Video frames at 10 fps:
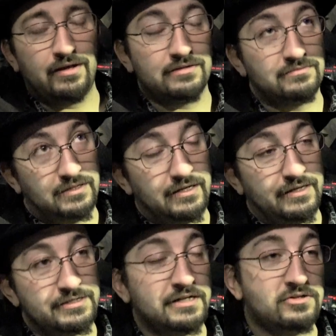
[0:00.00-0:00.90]
That, well, I
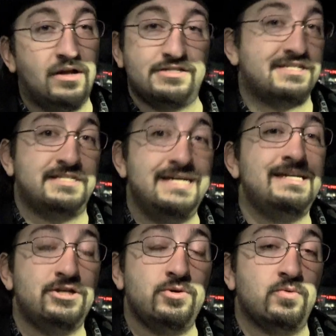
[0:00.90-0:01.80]
guess that's lost as
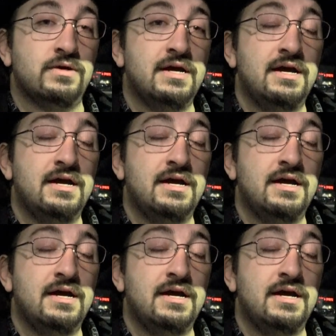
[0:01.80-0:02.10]
heat too.